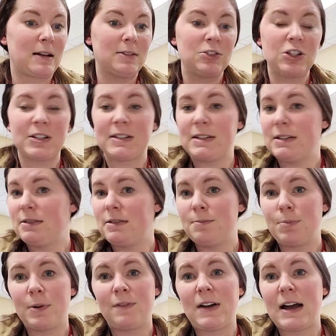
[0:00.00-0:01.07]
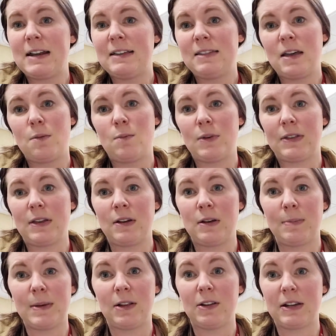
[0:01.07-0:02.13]
just providing them with an
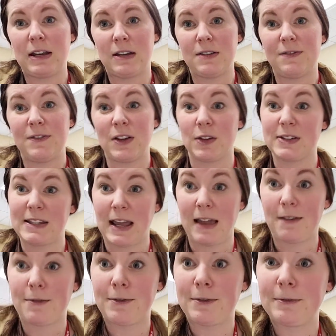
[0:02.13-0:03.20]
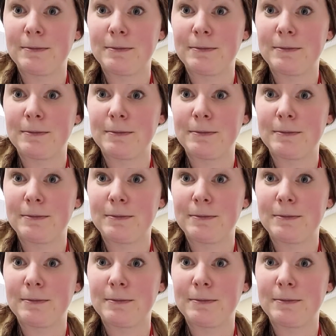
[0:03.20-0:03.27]
ability to feel safe.